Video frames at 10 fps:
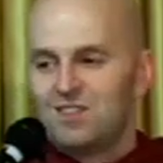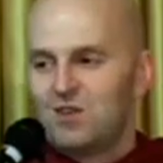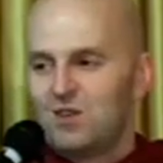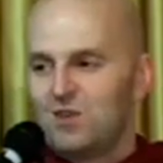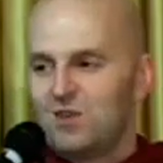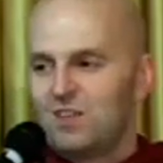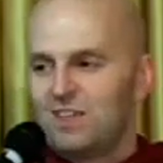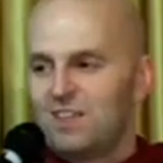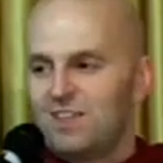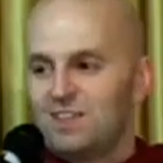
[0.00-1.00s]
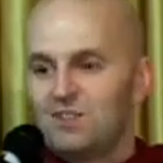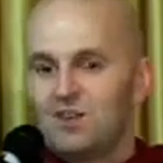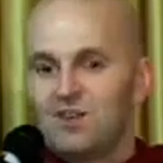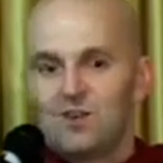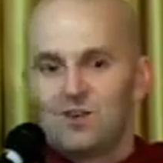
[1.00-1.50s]
No. He thinks,
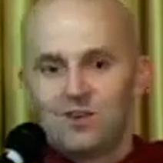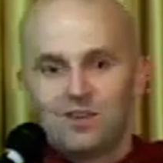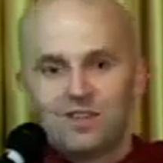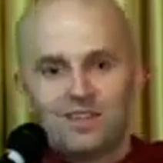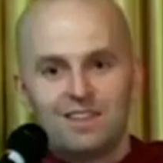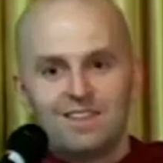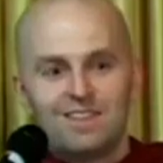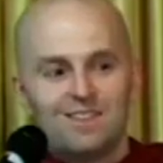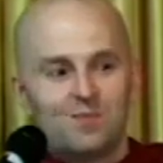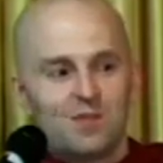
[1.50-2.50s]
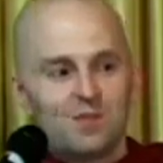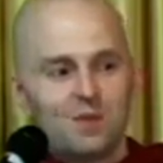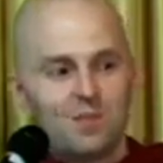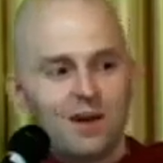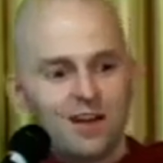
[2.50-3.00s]
oh, these must
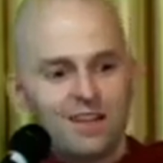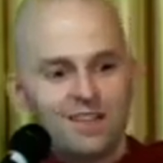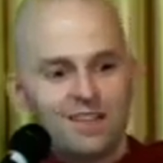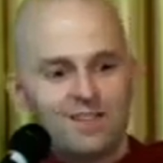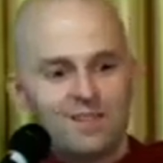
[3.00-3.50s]
be mine.